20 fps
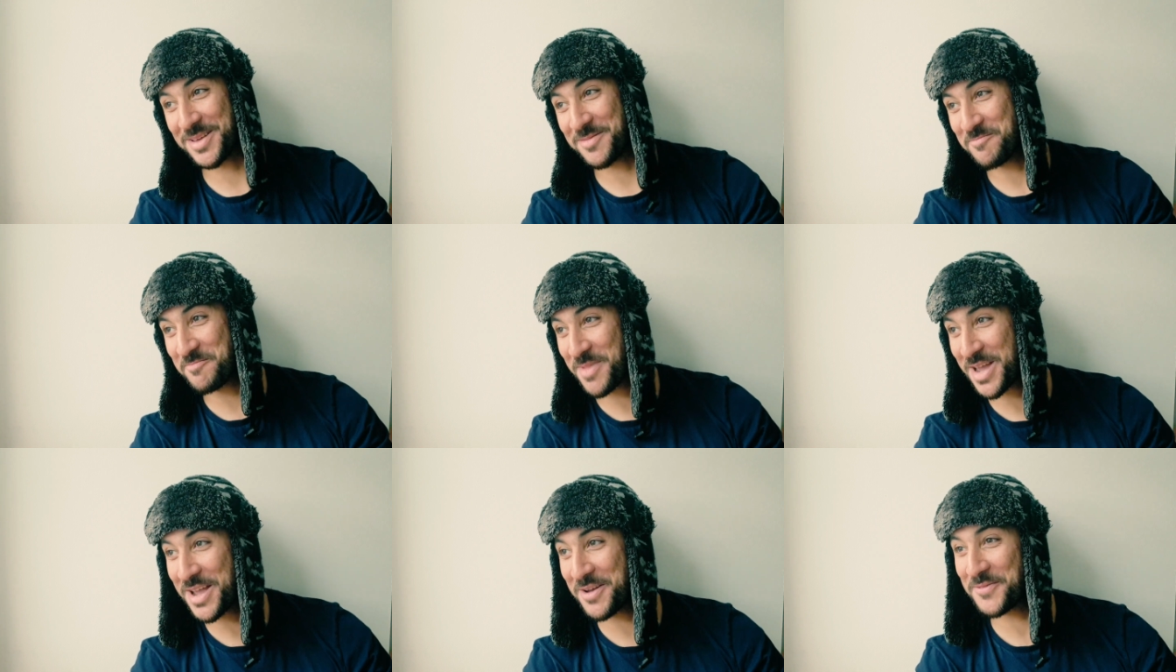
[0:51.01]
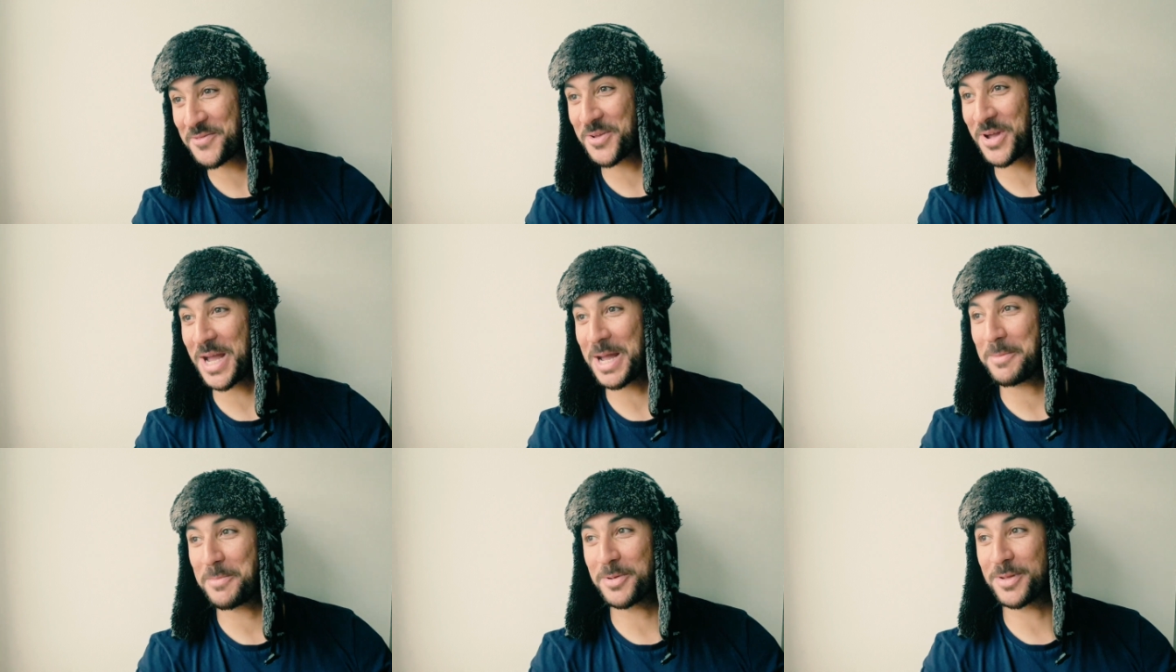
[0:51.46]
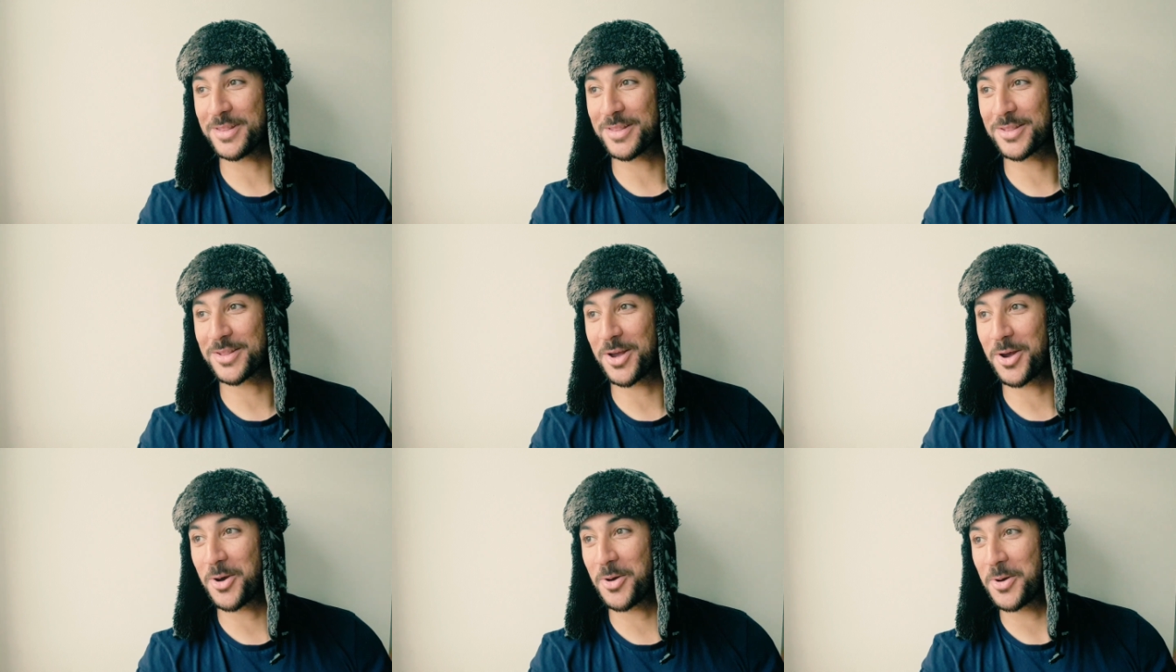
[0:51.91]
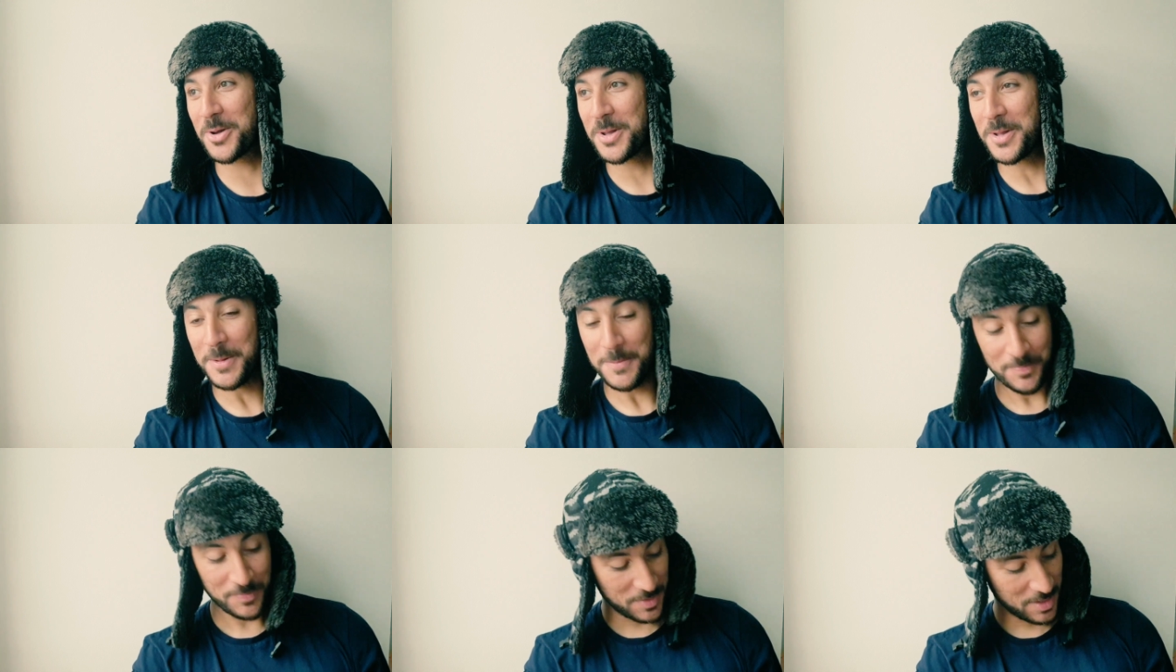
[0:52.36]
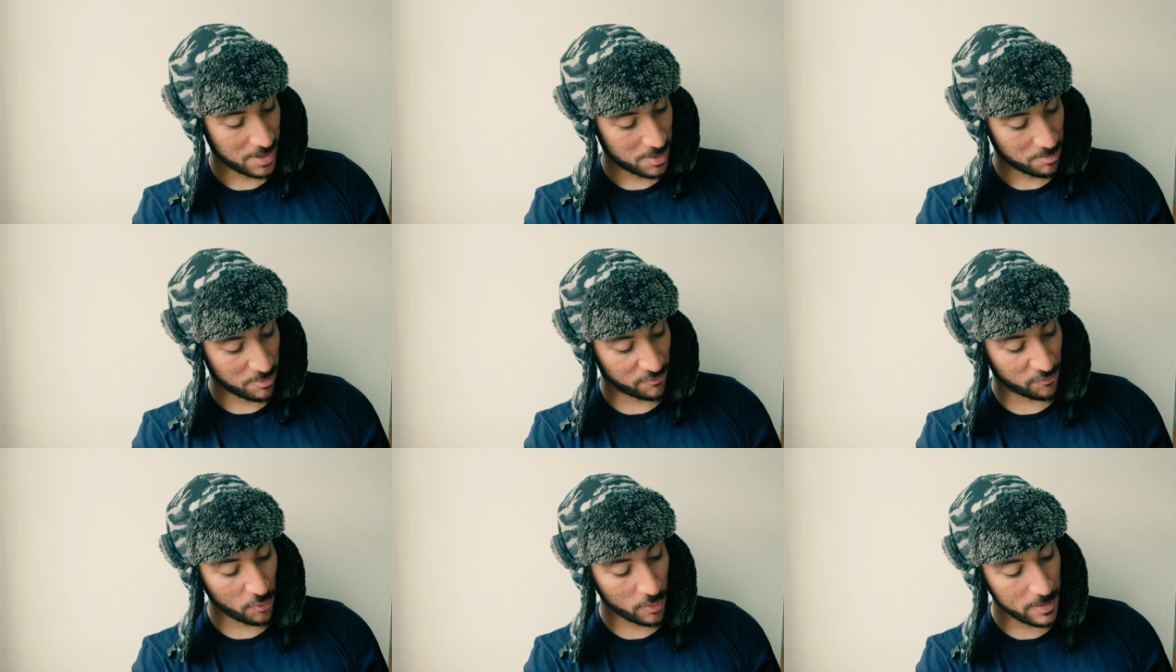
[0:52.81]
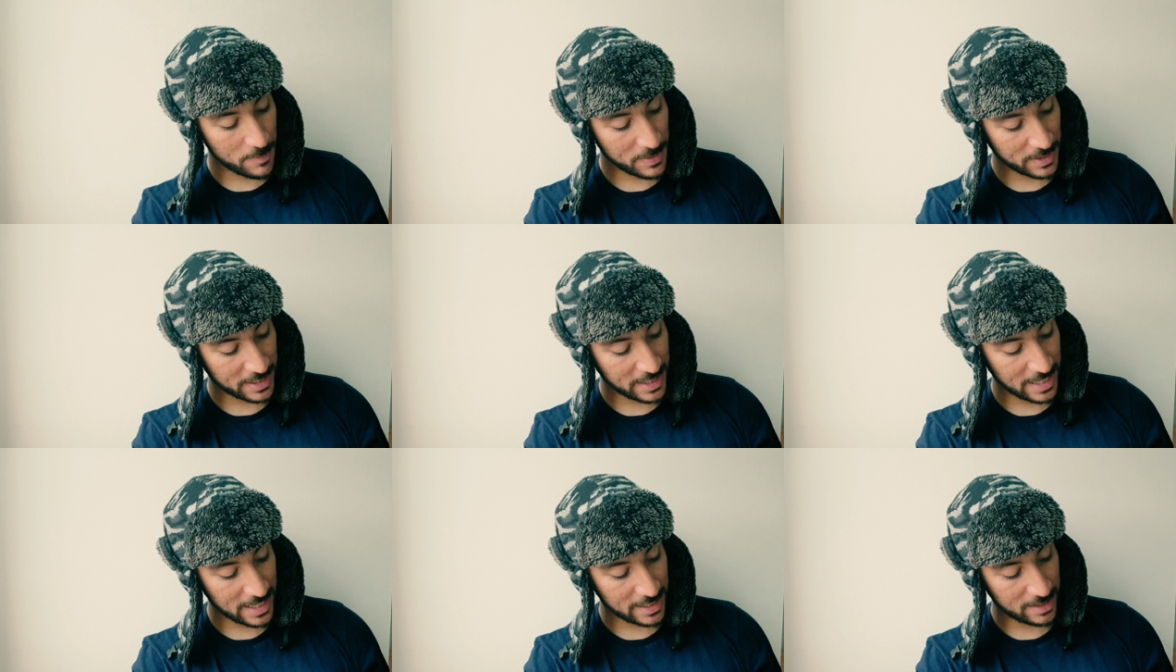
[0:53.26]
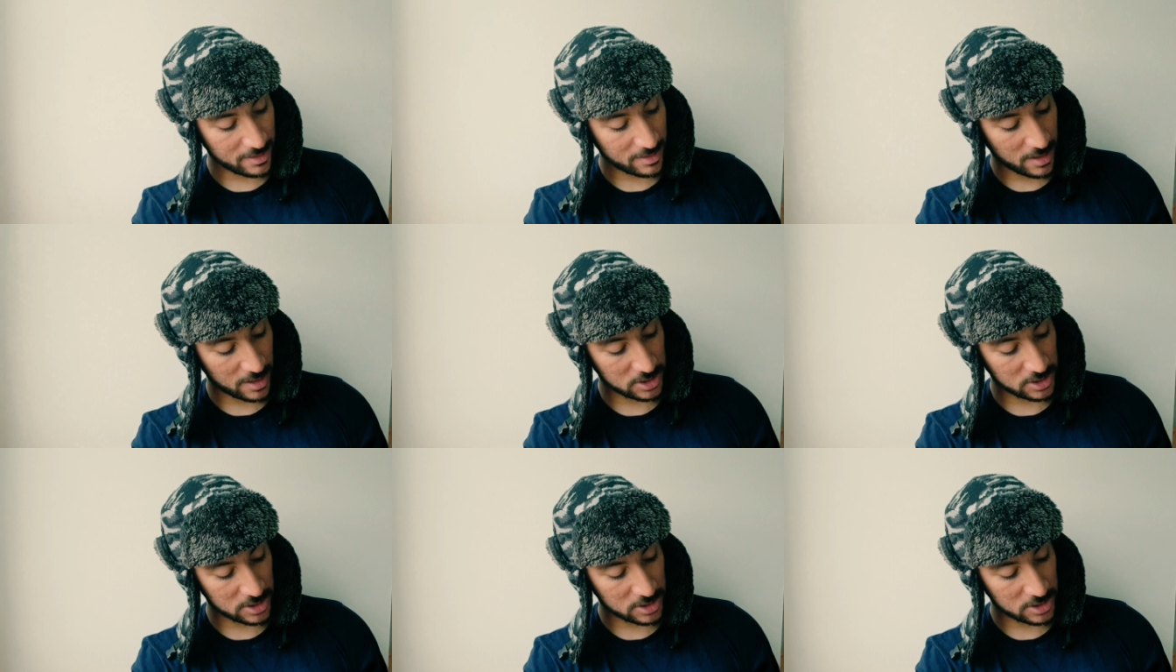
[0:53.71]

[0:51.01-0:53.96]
It may have not happened. So before we begin,